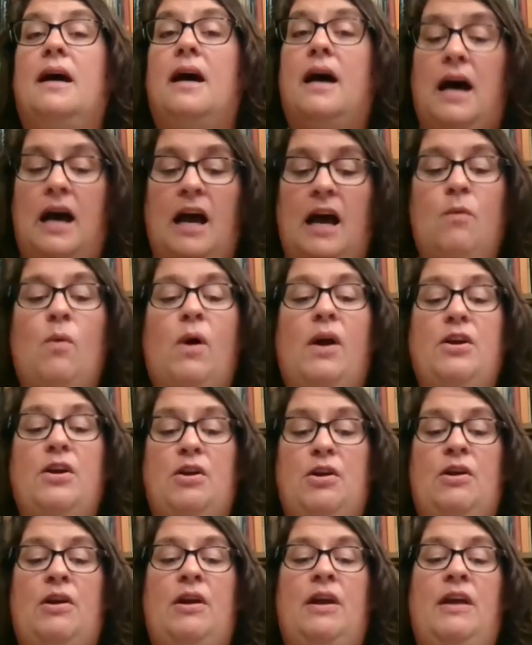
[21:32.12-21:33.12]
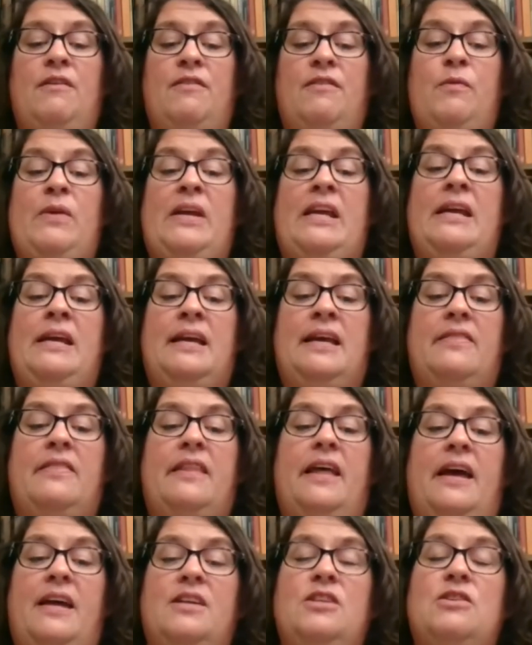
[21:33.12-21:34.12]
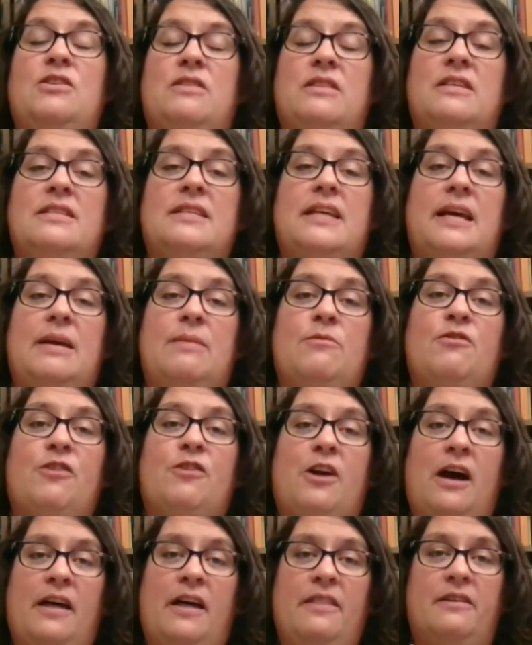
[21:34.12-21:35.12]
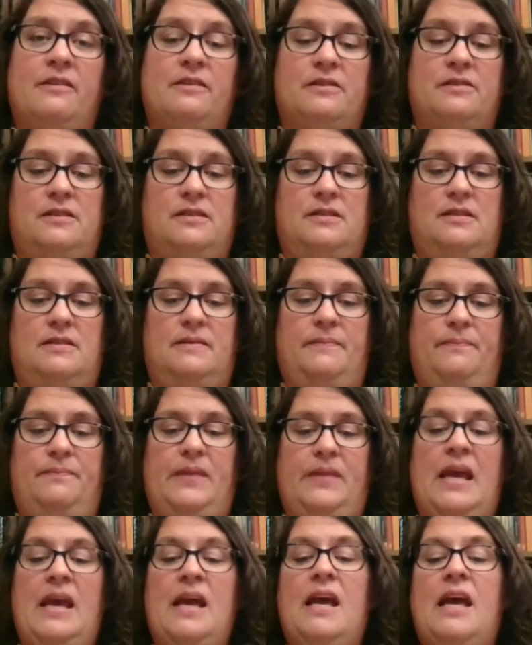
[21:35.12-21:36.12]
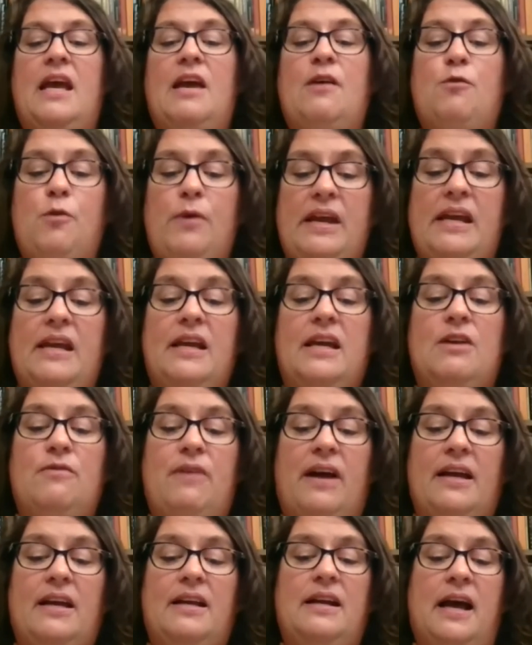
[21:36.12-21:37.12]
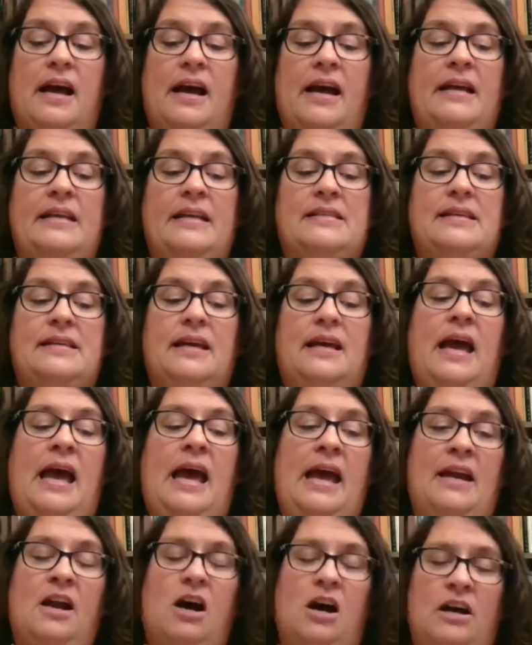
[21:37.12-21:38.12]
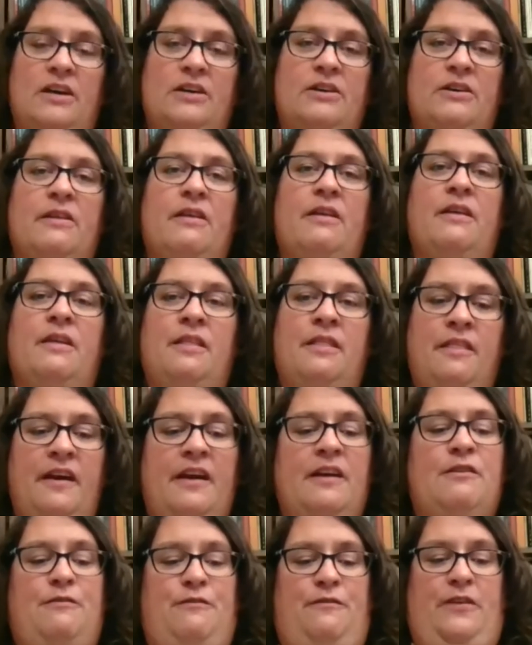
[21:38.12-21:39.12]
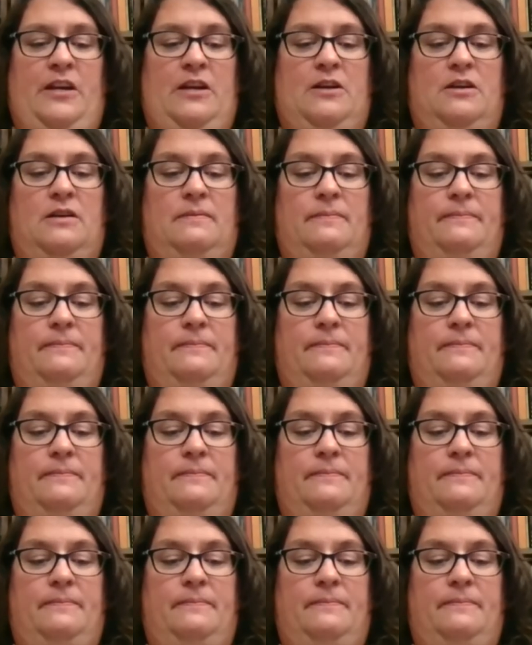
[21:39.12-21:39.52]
I wonder if we can then do the same for others, if we can recognize and honor their fear.